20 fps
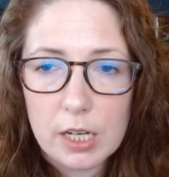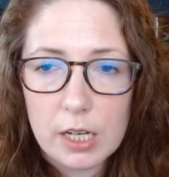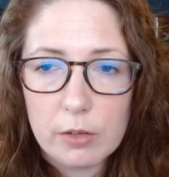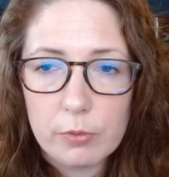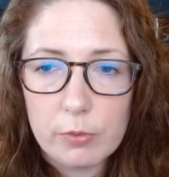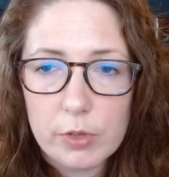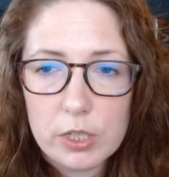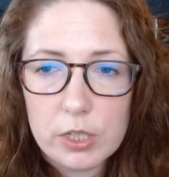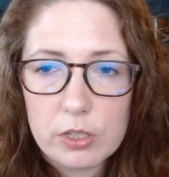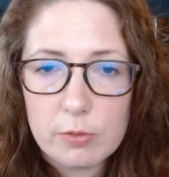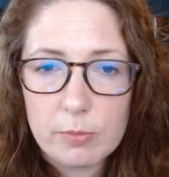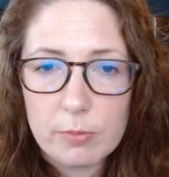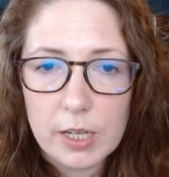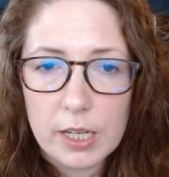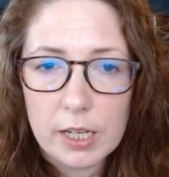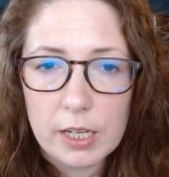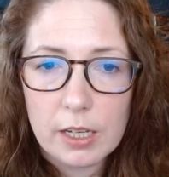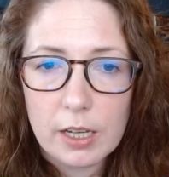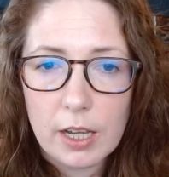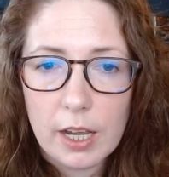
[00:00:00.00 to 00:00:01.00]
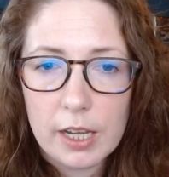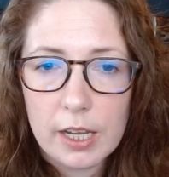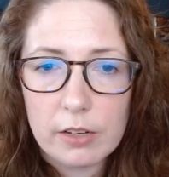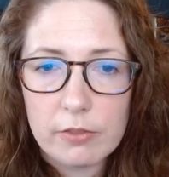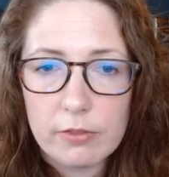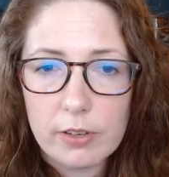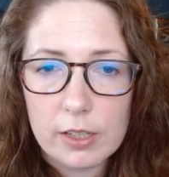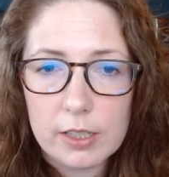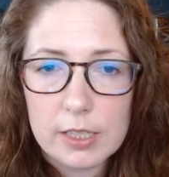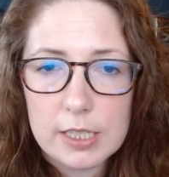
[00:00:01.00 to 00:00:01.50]
Nick reached me, I
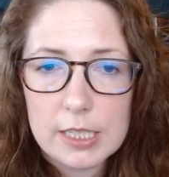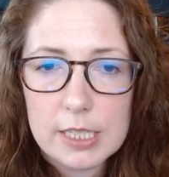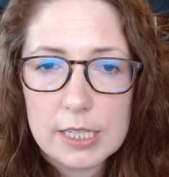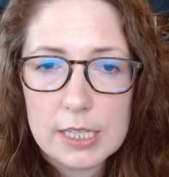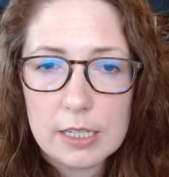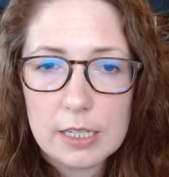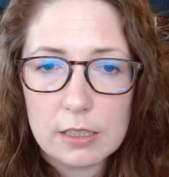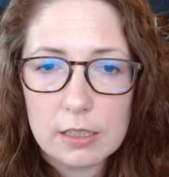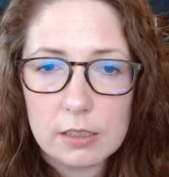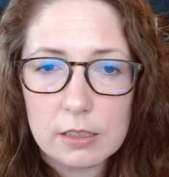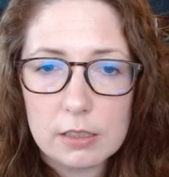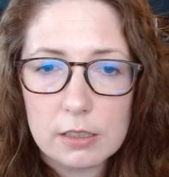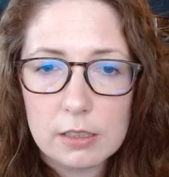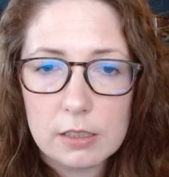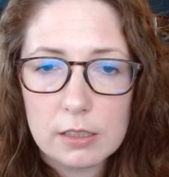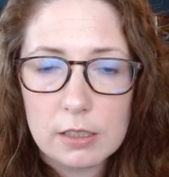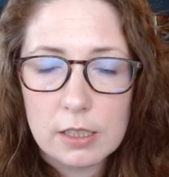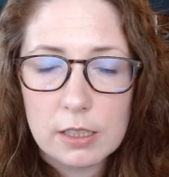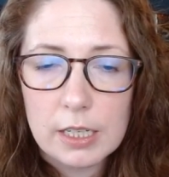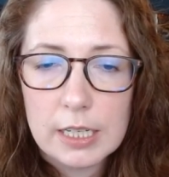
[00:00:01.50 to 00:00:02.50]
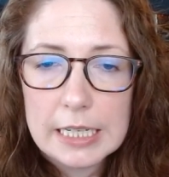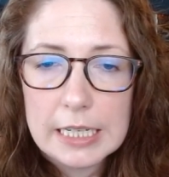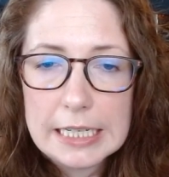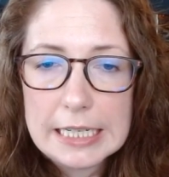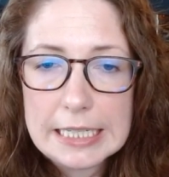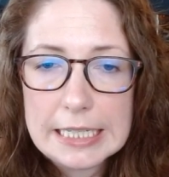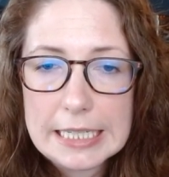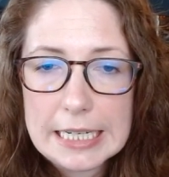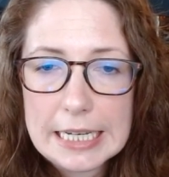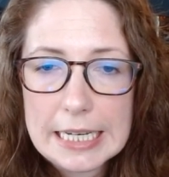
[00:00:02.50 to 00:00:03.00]
had fallen still.
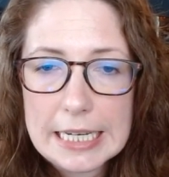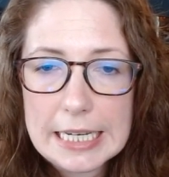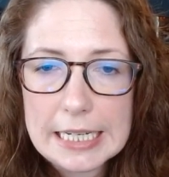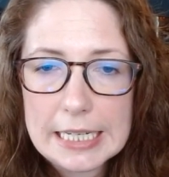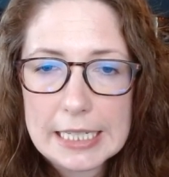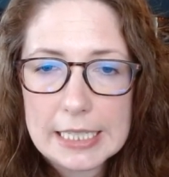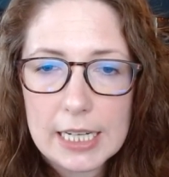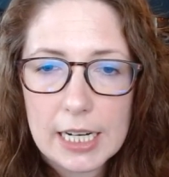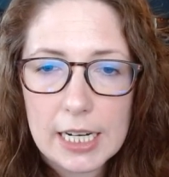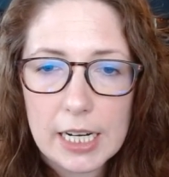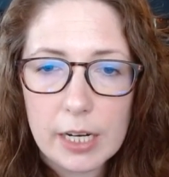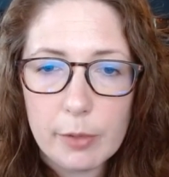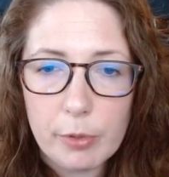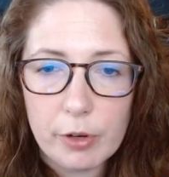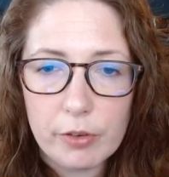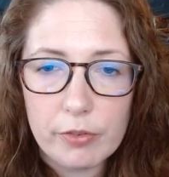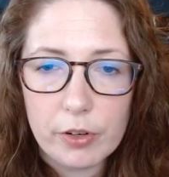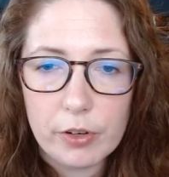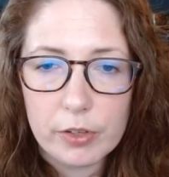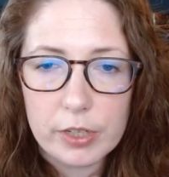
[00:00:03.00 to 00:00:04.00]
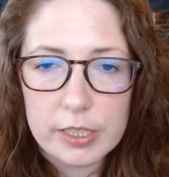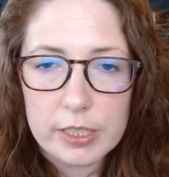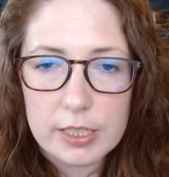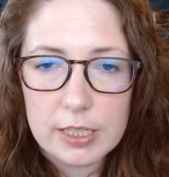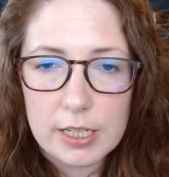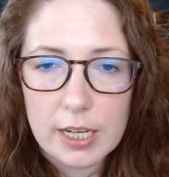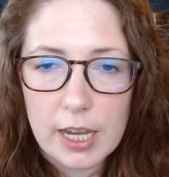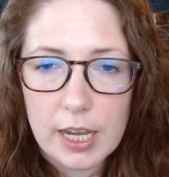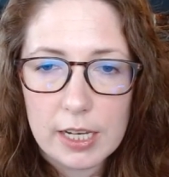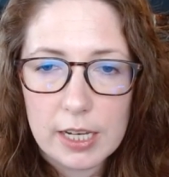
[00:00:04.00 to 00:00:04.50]
His heated,
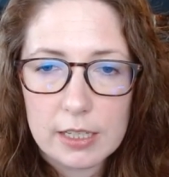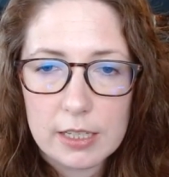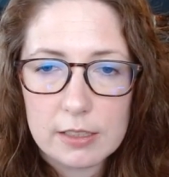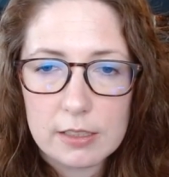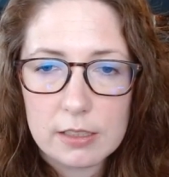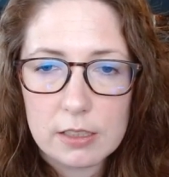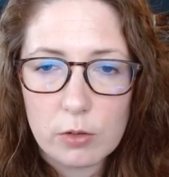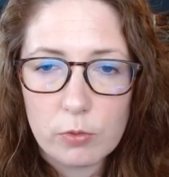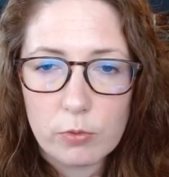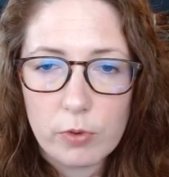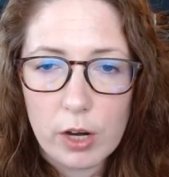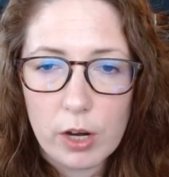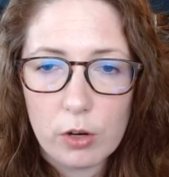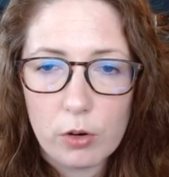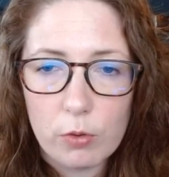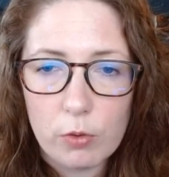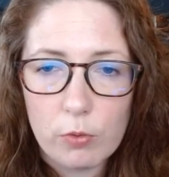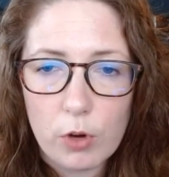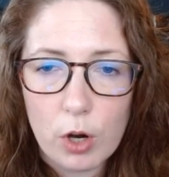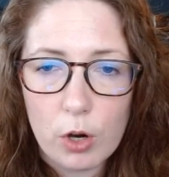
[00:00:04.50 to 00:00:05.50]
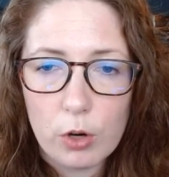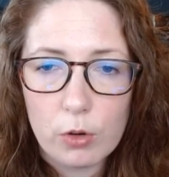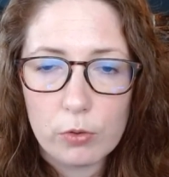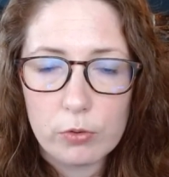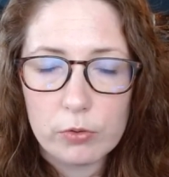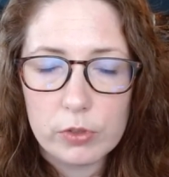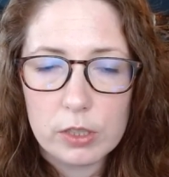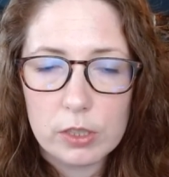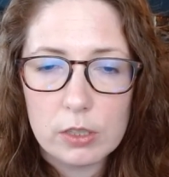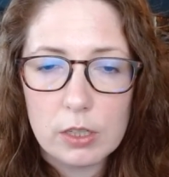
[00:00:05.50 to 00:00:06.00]
hyper-focused gaze
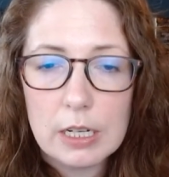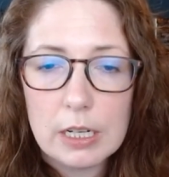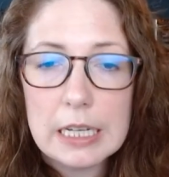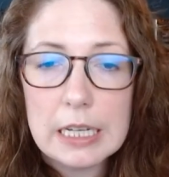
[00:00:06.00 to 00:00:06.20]
roved